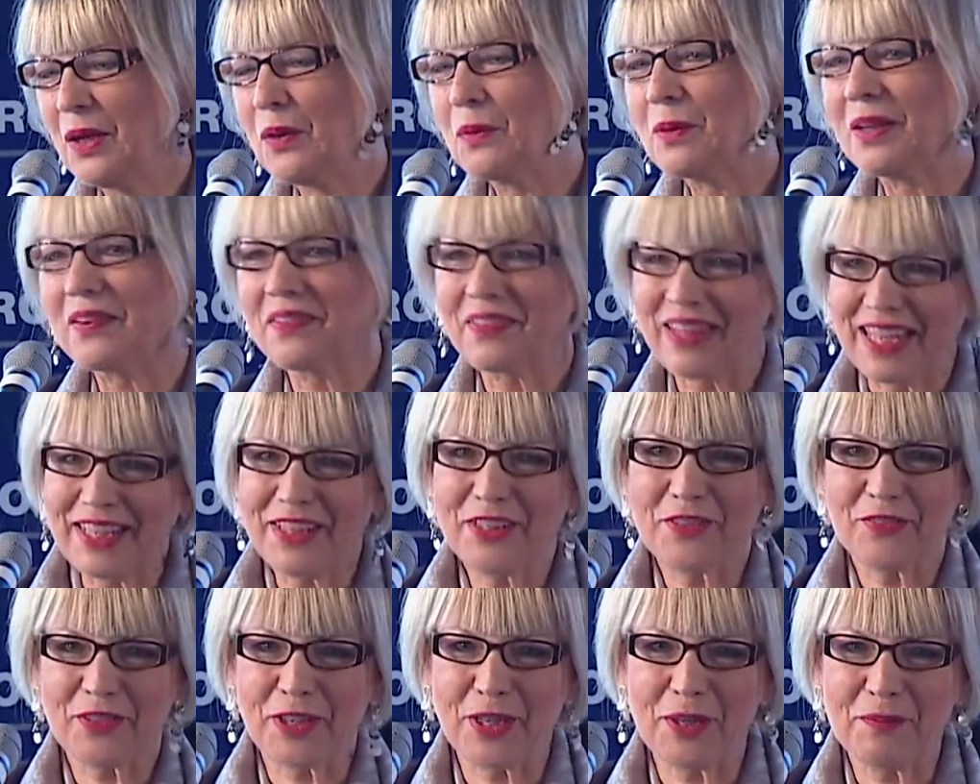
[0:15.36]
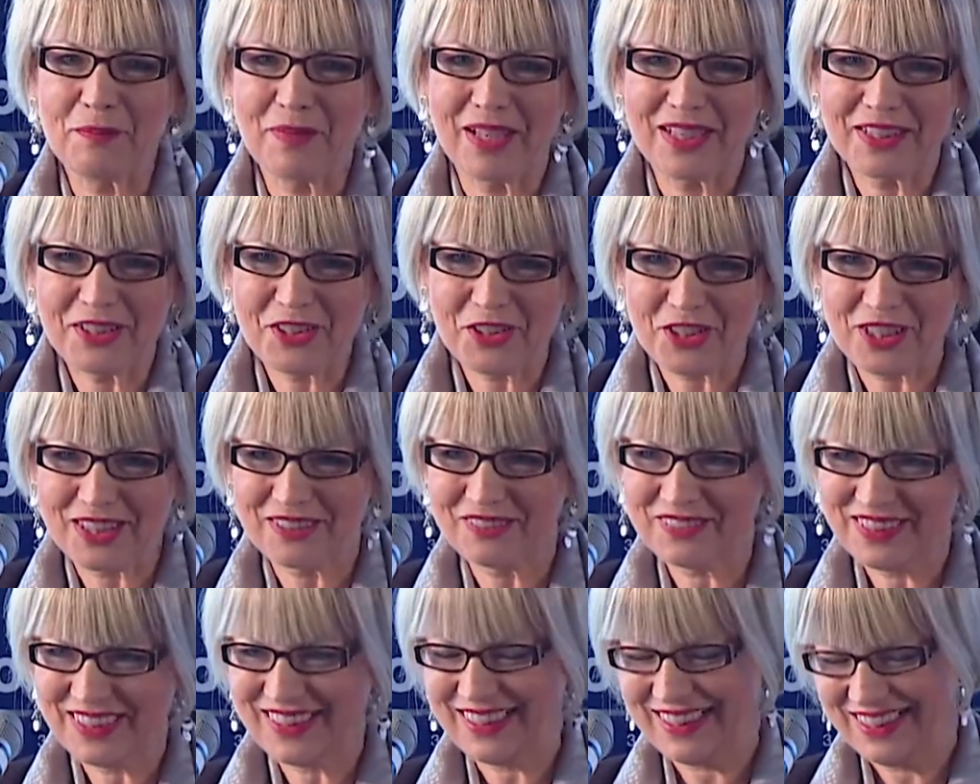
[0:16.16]
Well, thank you very much.
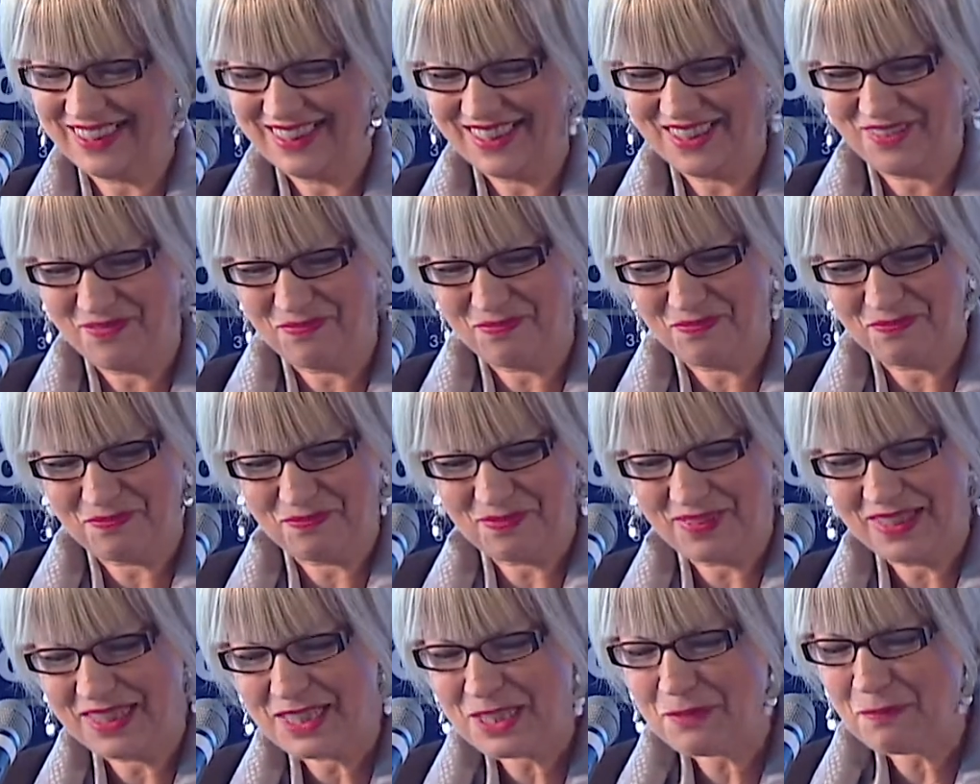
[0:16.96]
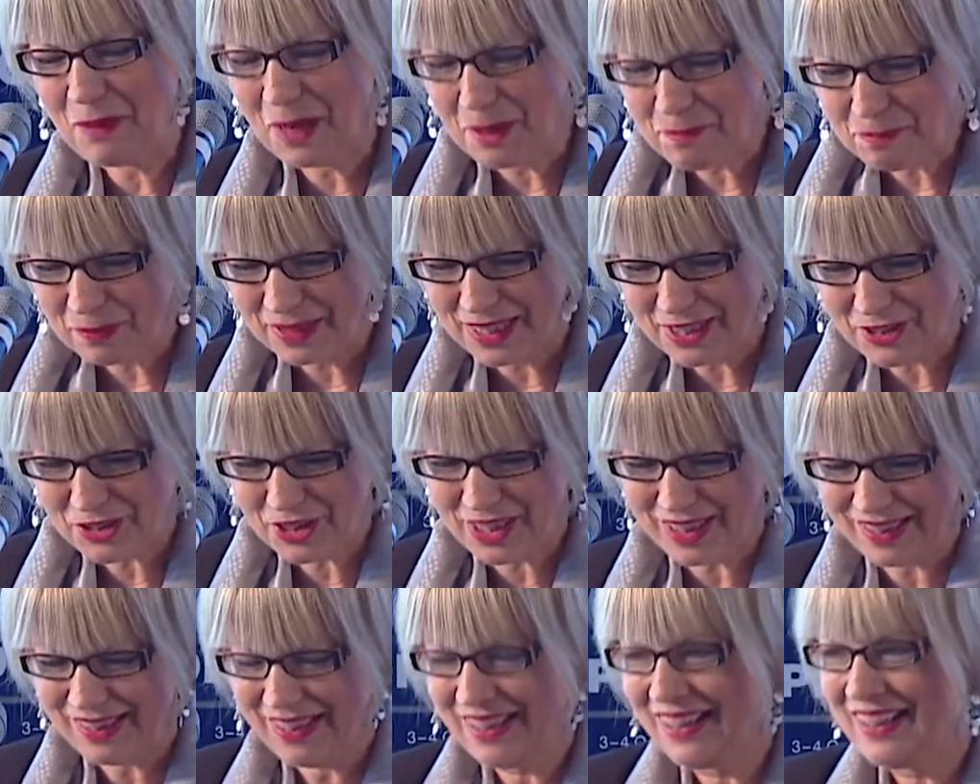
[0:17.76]
It's my
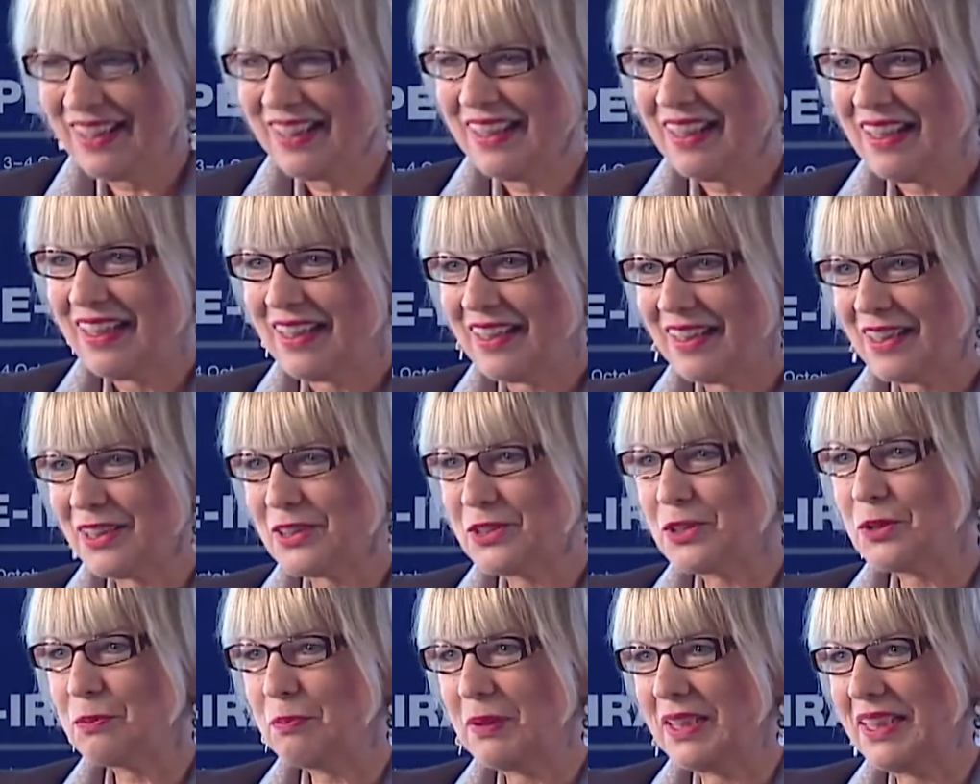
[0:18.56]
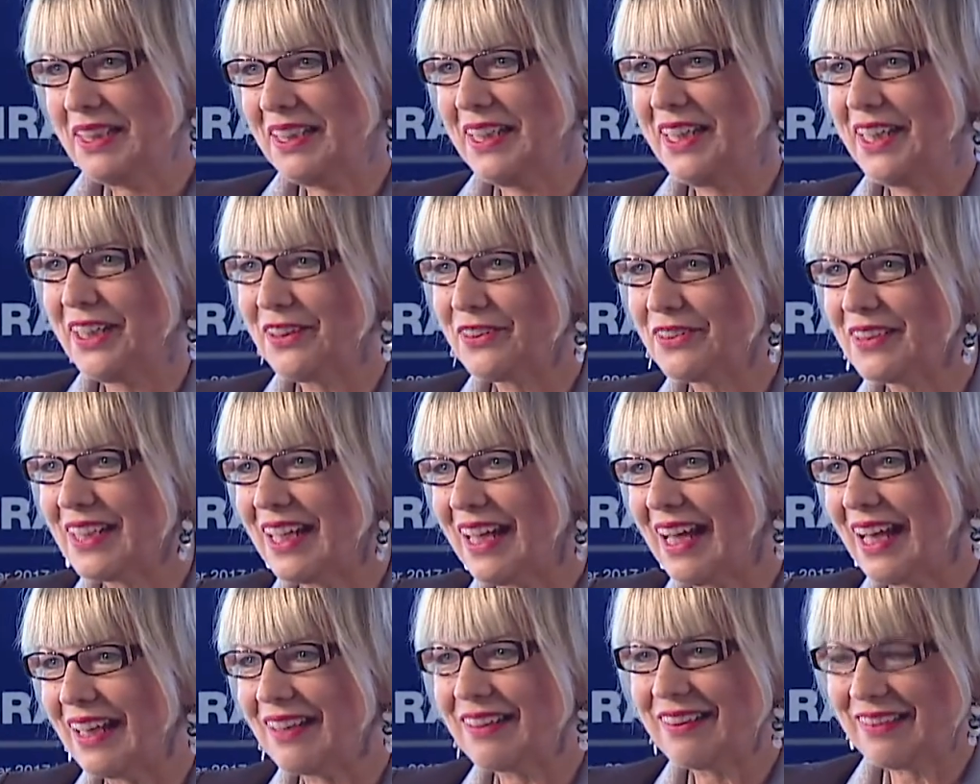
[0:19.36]
pleasure to be here,
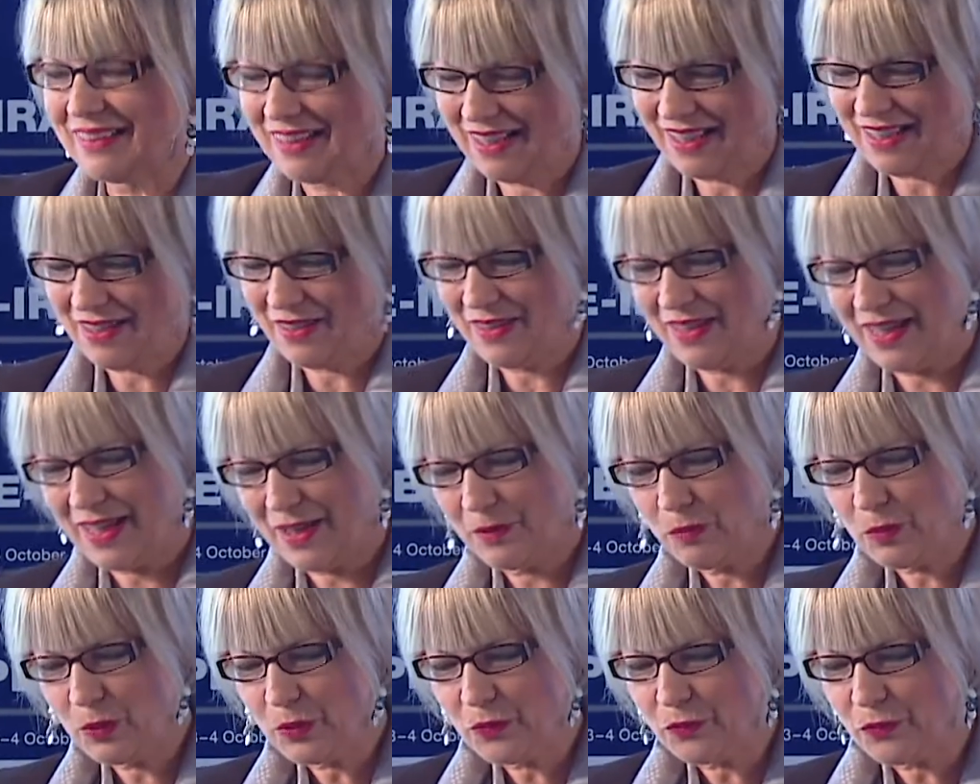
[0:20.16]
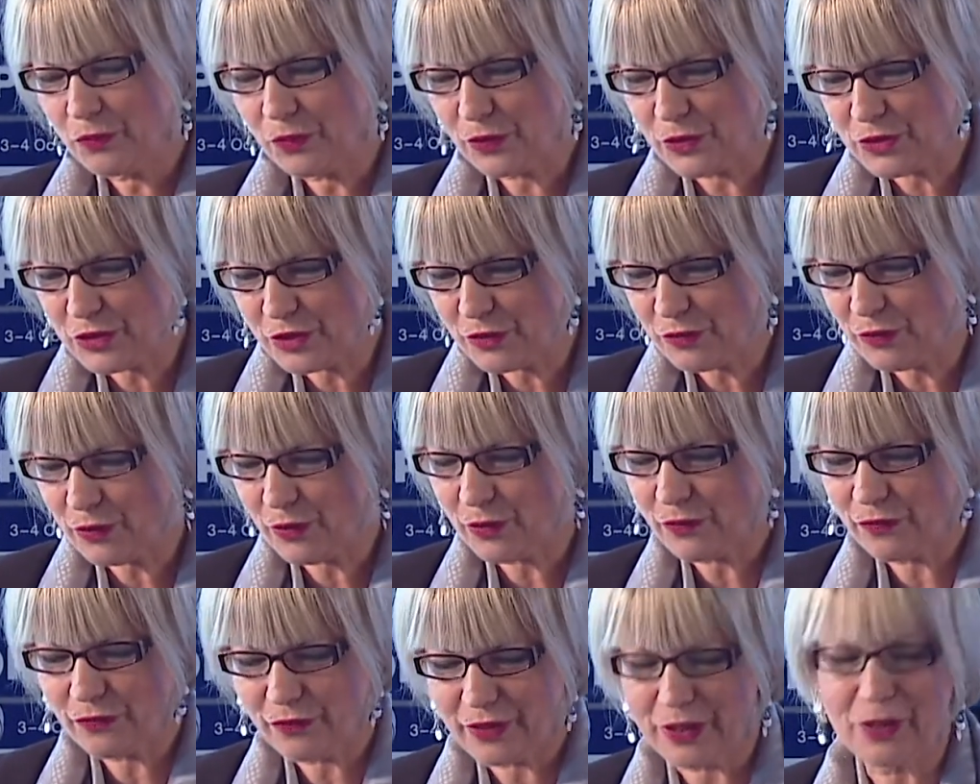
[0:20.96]
and I would first of
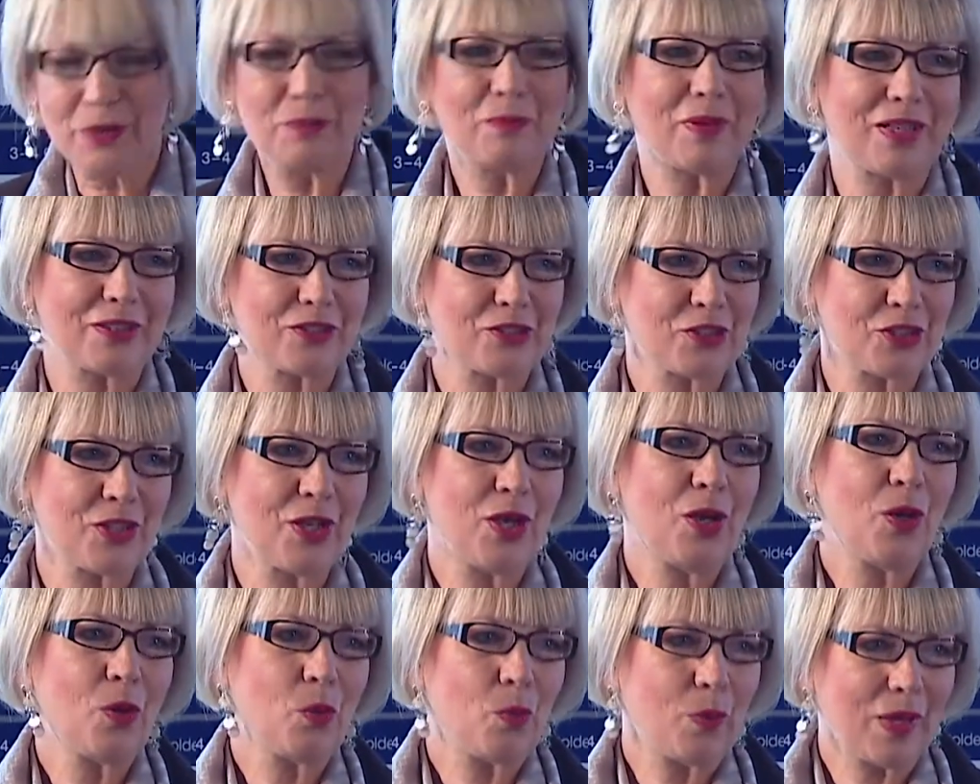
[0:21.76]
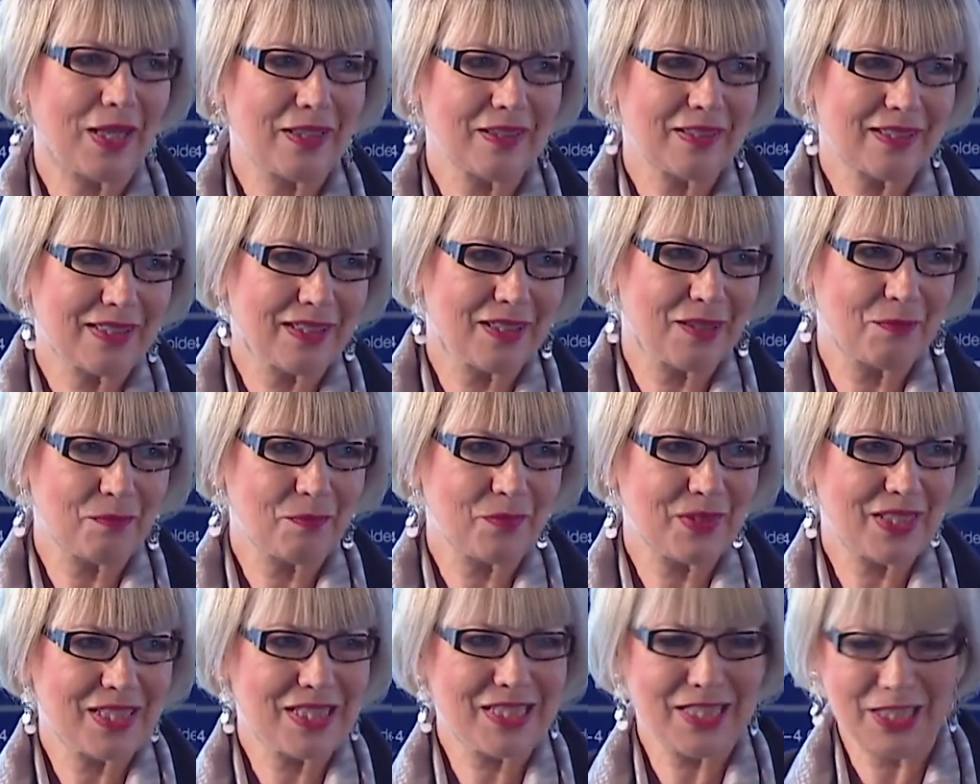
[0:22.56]
all very much
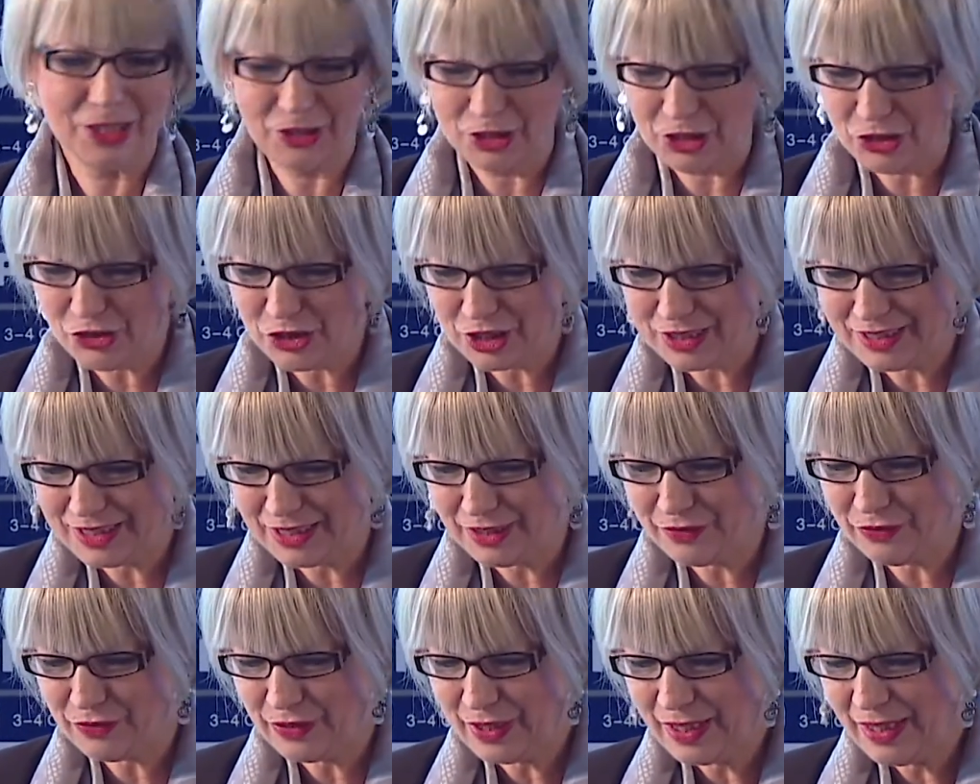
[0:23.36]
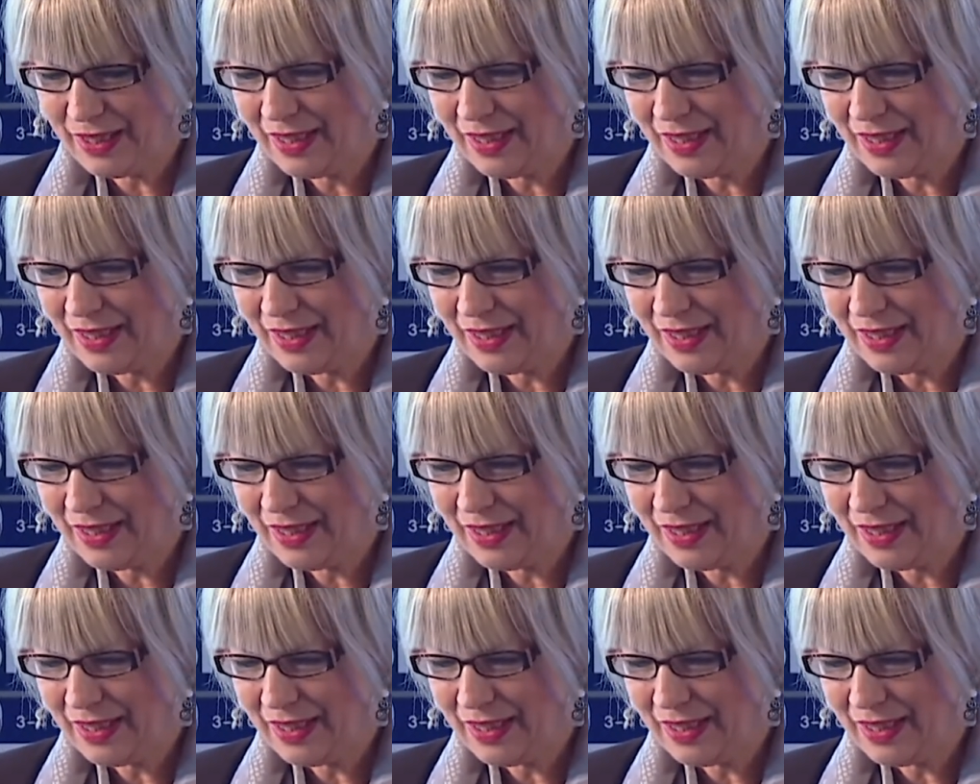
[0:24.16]
welcome this initiative